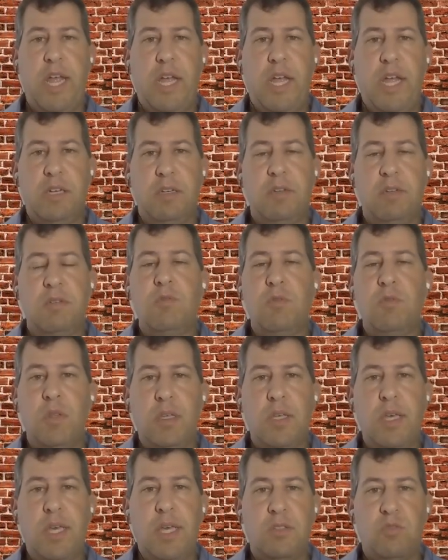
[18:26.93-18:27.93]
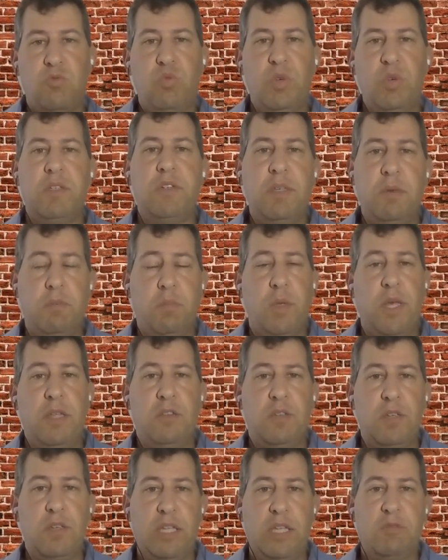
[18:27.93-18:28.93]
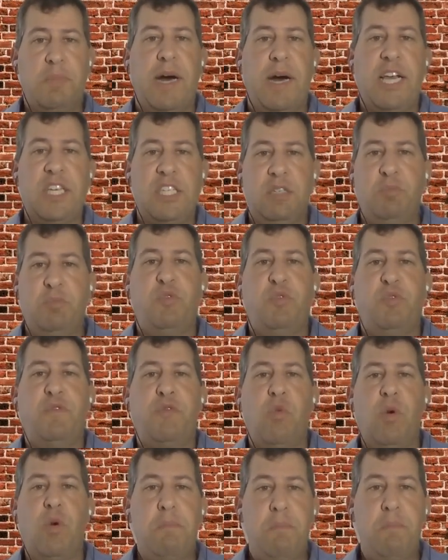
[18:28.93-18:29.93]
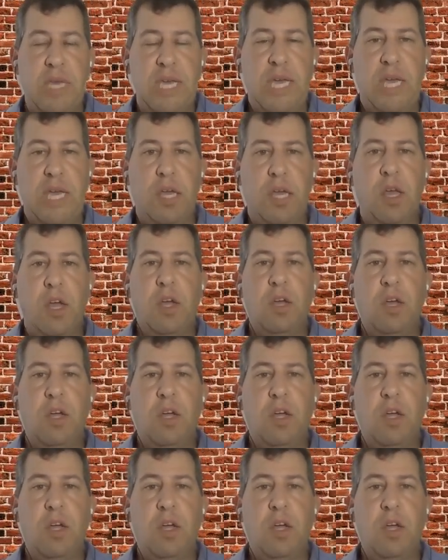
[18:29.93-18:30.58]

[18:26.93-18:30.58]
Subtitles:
And it's really, it's possible for me